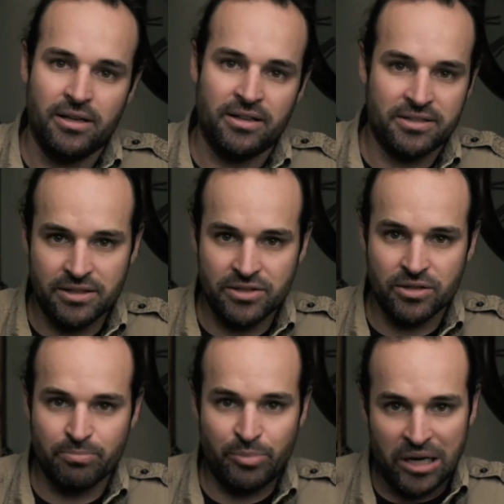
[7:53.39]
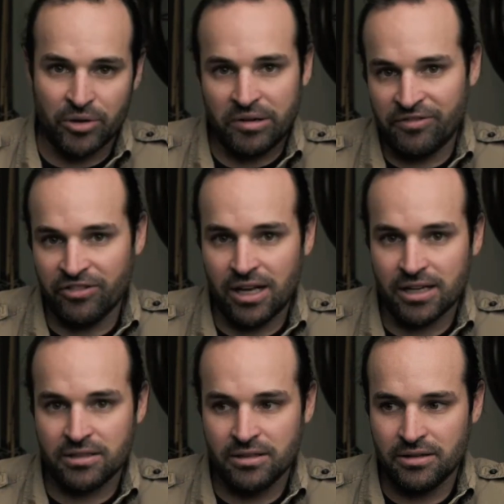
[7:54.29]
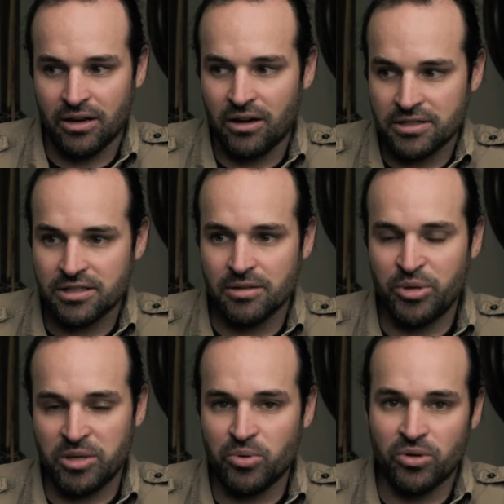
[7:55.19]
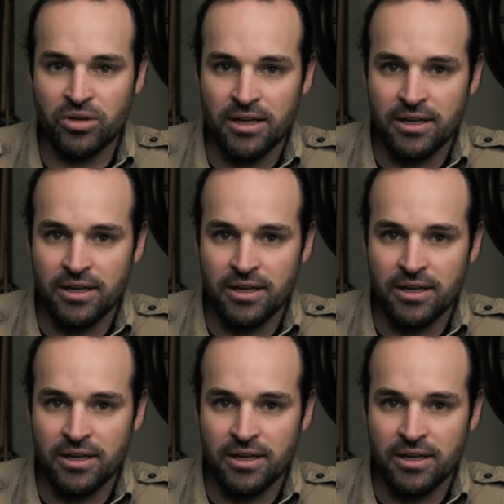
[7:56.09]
This needs to better reflect the hearts of the people,